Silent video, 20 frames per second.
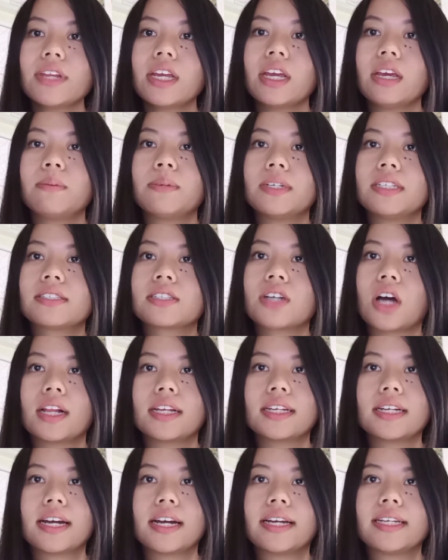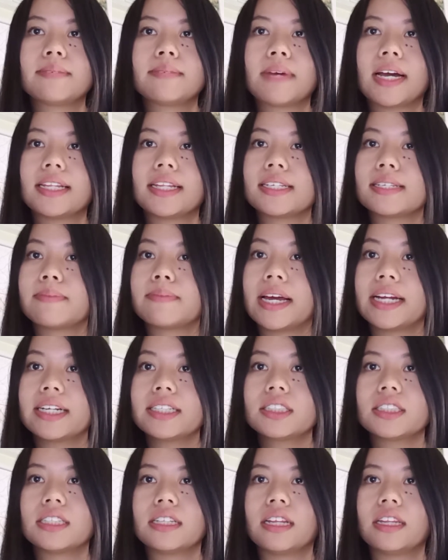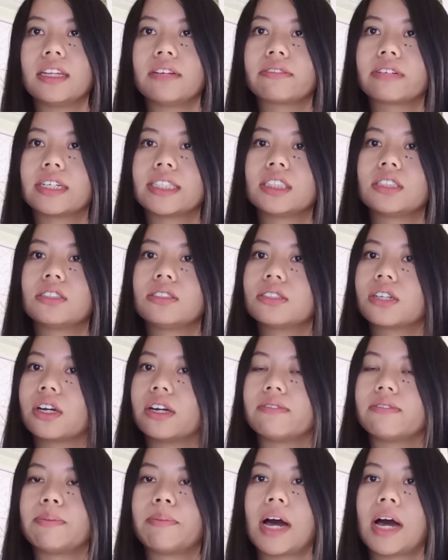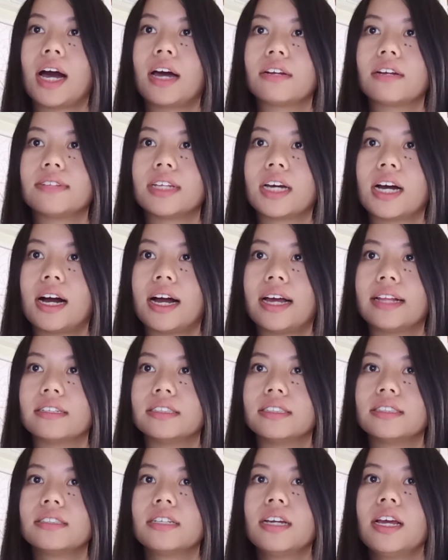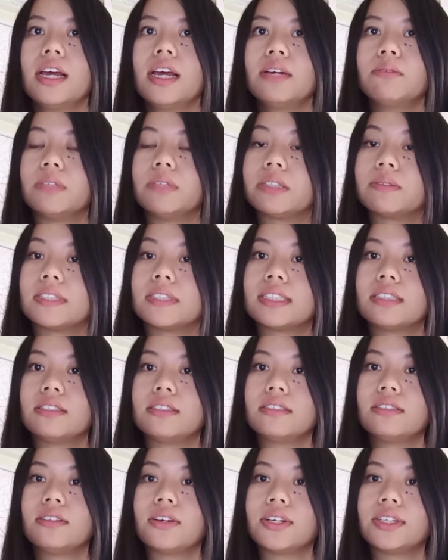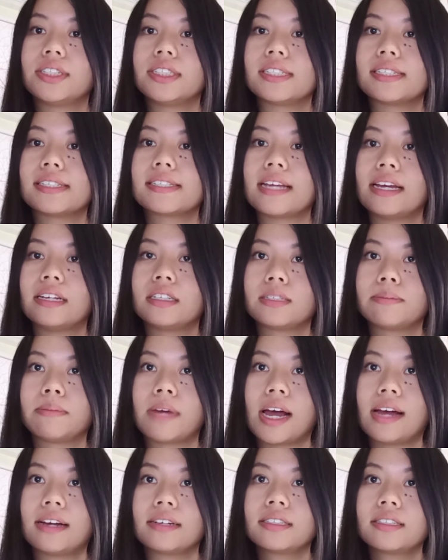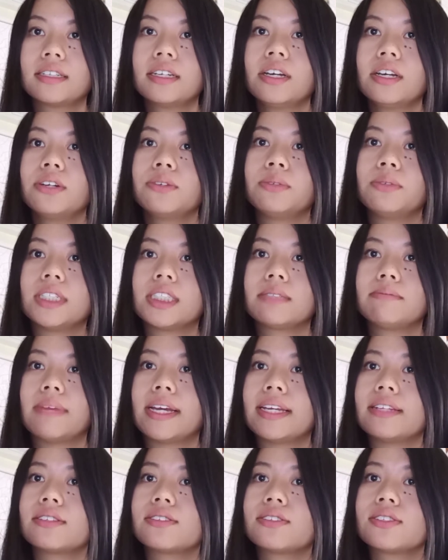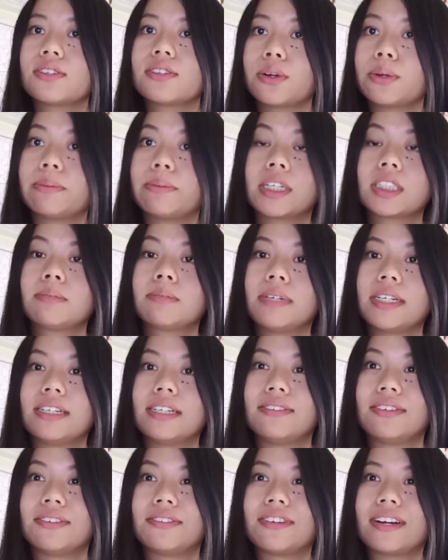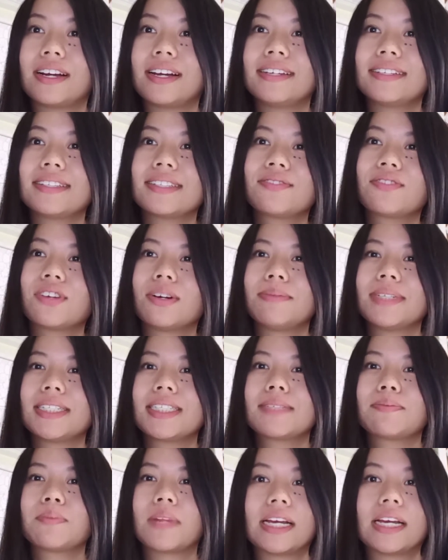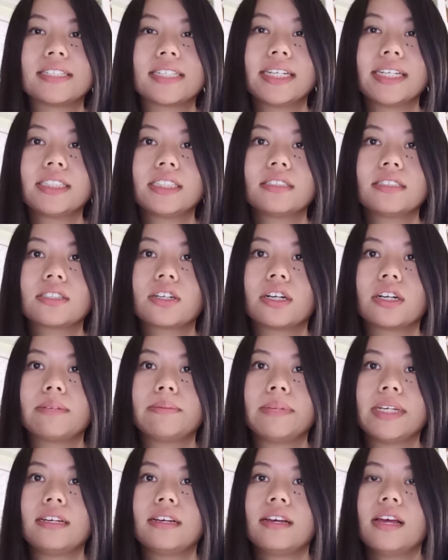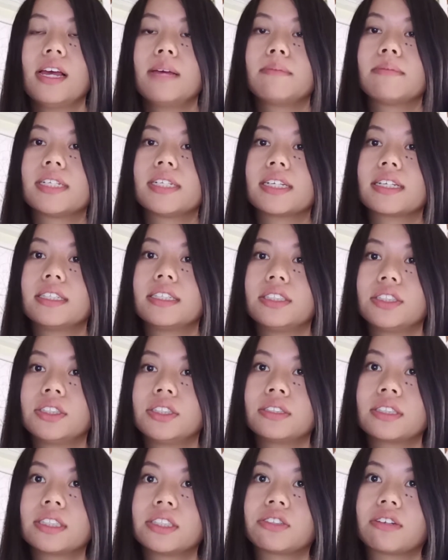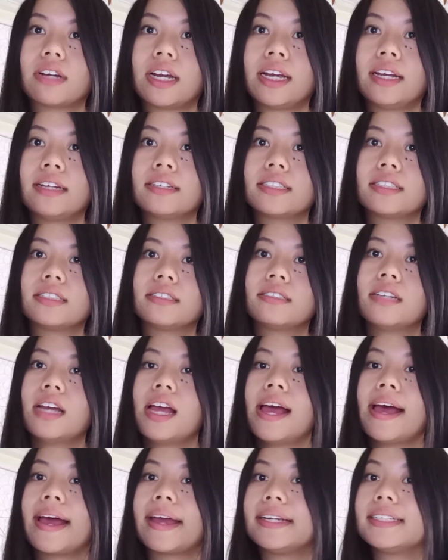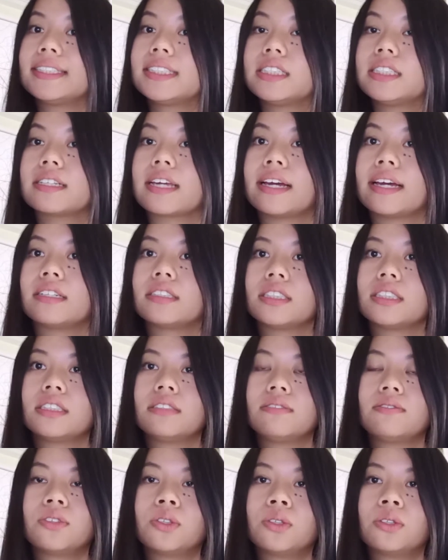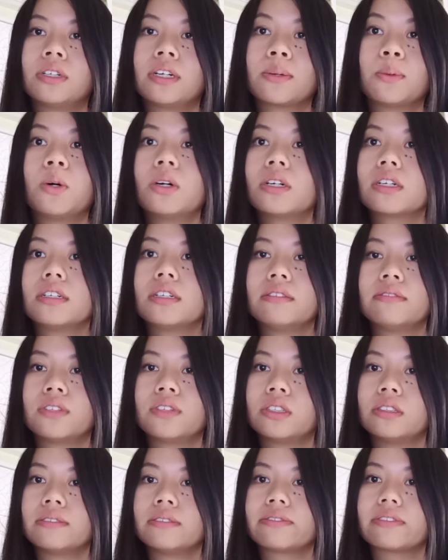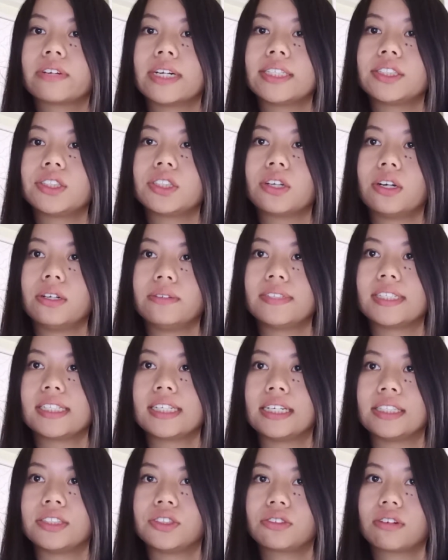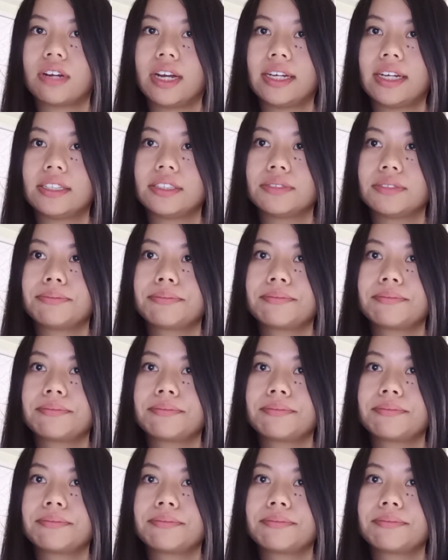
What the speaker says: It was colonized by the Spanish, and then the French took over part of the island, which was known as Saint-Domingue, which made so much money for France from its plantation economy, particularly its sugar trade, and Haiti accounted for a quarter of all French overseas trade.